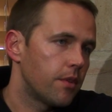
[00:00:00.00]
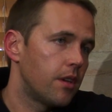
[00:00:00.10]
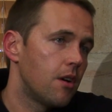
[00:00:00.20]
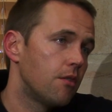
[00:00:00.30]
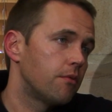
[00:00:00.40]
You
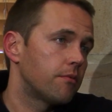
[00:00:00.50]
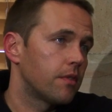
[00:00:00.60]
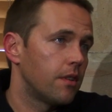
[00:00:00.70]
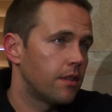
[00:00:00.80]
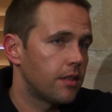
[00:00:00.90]
know,
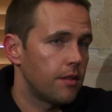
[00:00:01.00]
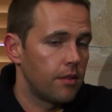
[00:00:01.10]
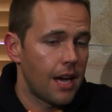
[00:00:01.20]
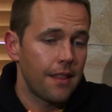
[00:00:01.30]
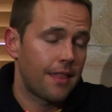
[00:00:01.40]
it's
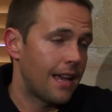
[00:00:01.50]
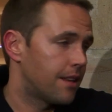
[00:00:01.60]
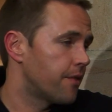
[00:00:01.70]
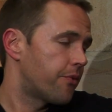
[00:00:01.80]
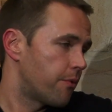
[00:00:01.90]
not that
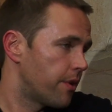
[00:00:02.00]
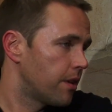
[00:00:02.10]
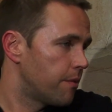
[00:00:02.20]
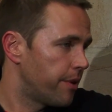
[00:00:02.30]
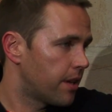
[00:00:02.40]
different
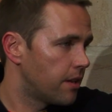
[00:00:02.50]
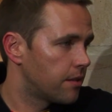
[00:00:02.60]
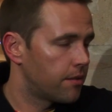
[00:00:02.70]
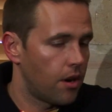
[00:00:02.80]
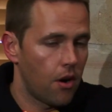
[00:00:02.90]
really,
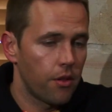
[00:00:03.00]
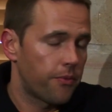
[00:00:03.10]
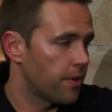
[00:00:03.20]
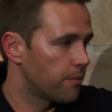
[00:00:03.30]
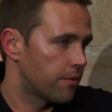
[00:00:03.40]
because all the
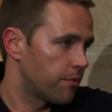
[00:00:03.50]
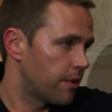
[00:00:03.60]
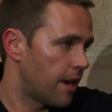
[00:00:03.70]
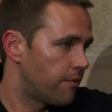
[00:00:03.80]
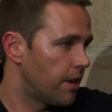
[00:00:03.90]
films
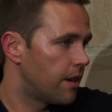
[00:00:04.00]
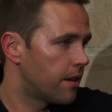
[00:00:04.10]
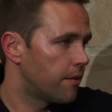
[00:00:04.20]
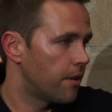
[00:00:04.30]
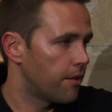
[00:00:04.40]
that I've done
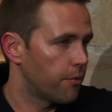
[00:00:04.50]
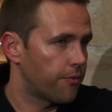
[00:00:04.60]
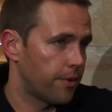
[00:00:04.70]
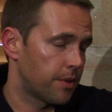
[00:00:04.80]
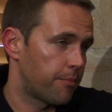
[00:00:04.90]
and the
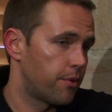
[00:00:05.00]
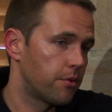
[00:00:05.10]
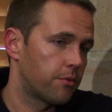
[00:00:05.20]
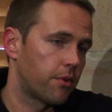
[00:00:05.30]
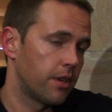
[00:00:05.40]
films I
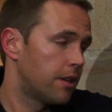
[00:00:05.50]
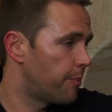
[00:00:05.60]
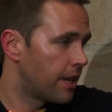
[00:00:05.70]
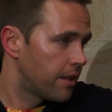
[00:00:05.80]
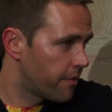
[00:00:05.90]
produced were
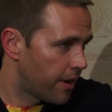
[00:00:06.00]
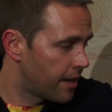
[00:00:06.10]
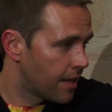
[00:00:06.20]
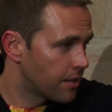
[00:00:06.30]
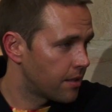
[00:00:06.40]
independently
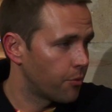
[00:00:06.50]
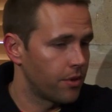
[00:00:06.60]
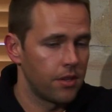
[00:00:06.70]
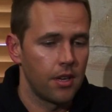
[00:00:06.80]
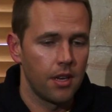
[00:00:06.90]
financed, and
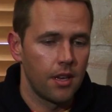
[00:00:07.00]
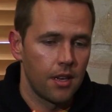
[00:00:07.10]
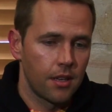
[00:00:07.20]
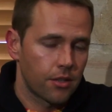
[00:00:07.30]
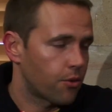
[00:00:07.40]
we
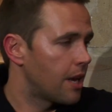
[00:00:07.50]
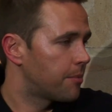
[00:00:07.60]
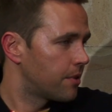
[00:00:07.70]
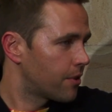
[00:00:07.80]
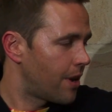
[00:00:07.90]

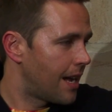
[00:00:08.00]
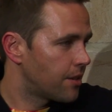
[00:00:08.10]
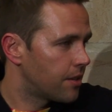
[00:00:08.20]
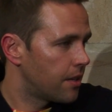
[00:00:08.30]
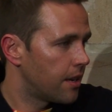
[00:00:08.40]
scraped and
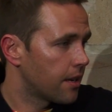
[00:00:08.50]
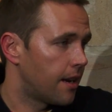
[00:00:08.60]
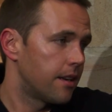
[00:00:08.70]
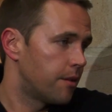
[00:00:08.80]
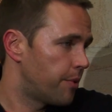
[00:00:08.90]
scratched and
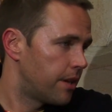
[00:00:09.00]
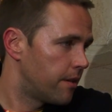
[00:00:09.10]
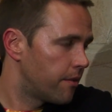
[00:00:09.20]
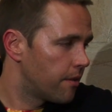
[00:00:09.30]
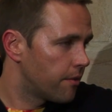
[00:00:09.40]
got
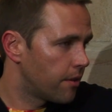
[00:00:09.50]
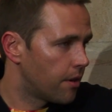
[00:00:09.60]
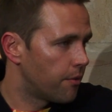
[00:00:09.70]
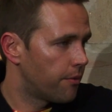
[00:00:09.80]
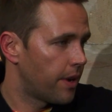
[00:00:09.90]
independent, you
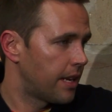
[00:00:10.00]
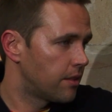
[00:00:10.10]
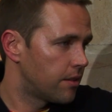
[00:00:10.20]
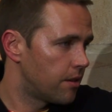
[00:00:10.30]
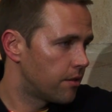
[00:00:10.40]
know,
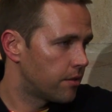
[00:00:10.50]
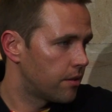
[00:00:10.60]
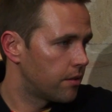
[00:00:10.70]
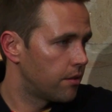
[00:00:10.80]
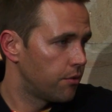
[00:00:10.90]
financiers
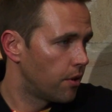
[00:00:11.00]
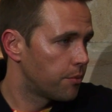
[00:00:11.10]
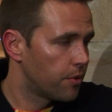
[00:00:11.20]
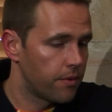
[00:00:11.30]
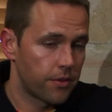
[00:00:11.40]
to do
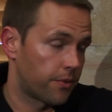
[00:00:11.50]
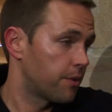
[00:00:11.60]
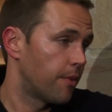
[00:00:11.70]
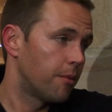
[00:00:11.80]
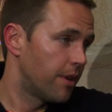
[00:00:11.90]
those movies for
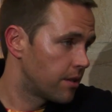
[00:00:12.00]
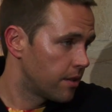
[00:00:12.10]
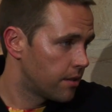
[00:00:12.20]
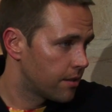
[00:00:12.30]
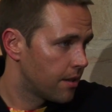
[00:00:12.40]
small
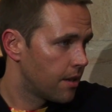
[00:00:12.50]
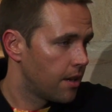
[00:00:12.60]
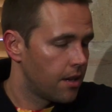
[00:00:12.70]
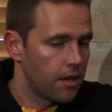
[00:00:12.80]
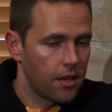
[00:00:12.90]
budgets. Mm-hmm.
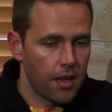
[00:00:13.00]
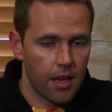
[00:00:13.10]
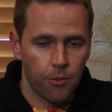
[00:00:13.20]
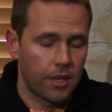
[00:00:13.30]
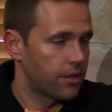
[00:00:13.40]

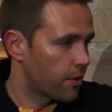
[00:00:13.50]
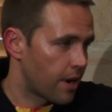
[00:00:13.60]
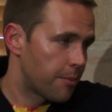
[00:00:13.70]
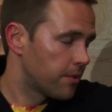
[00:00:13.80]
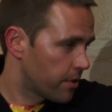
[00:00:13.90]
And we had to
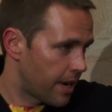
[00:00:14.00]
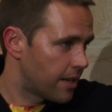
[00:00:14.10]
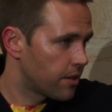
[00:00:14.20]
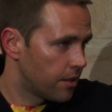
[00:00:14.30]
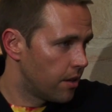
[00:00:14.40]
scrape and
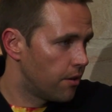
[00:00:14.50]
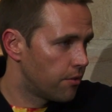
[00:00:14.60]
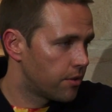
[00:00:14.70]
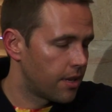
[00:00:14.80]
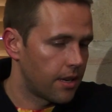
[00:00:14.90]
scratch on
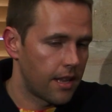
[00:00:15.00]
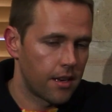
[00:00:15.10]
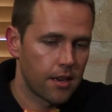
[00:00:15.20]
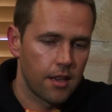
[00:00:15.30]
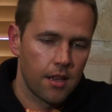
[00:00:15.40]
those and